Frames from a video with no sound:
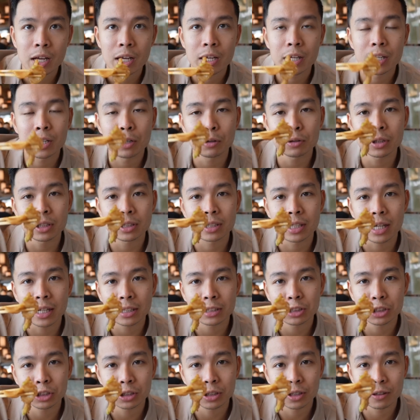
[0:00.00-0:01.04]
You know what the
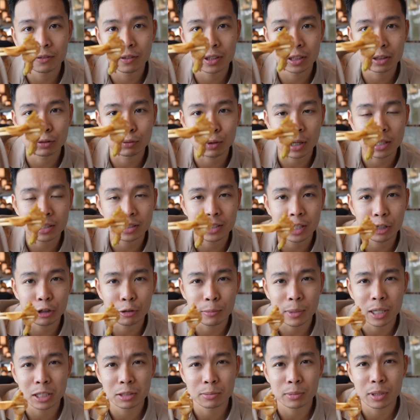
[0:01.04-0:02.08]
texture of this rice cake
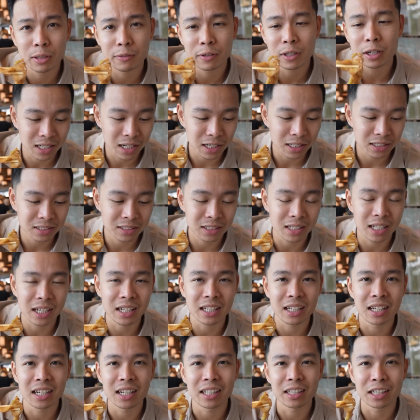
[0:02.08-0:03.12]
reminds me of? Kind of
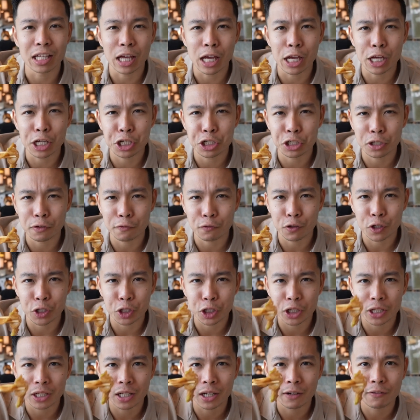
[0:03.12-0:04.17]
like the Asian
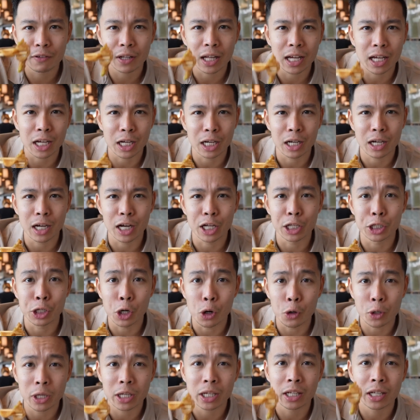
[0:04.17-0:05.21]
version of like a
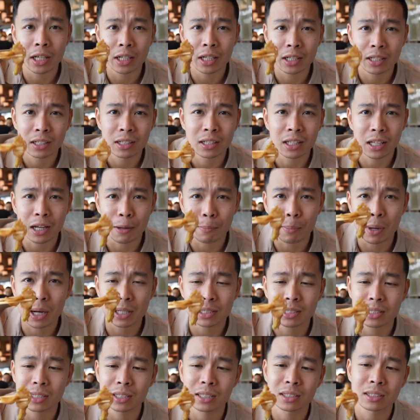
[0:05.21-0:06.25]
gnocchi, like a
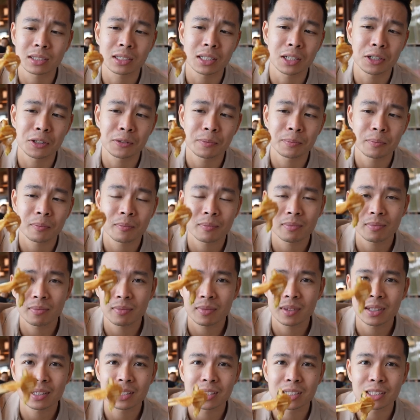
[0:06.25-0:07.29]
pasta. So,
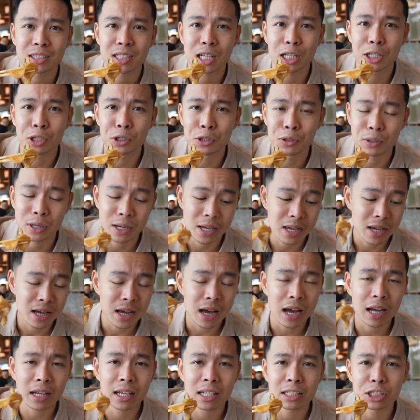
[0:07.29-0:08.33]
salut.
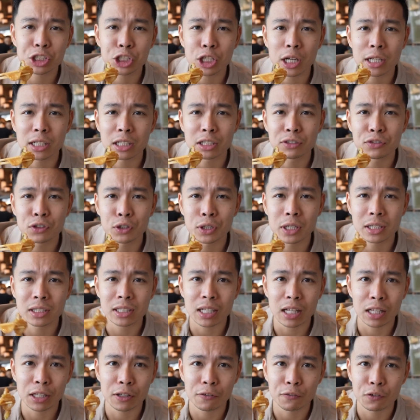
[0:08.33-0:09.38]
I guess Chinese food and
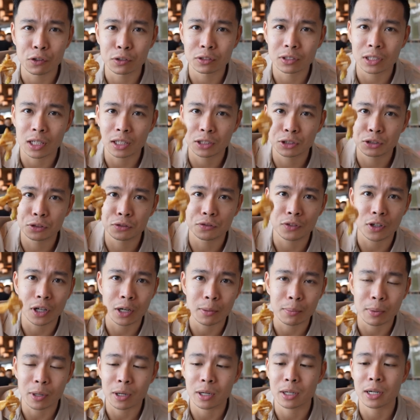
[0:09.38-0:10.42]
Italian food is not too far
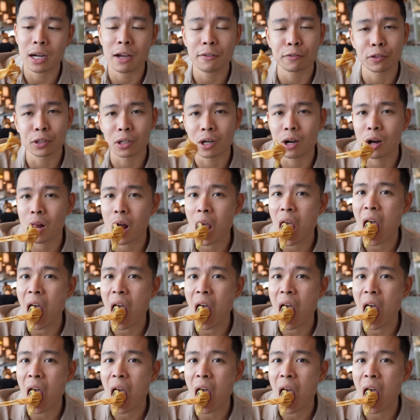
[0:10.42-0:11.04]
apart after all.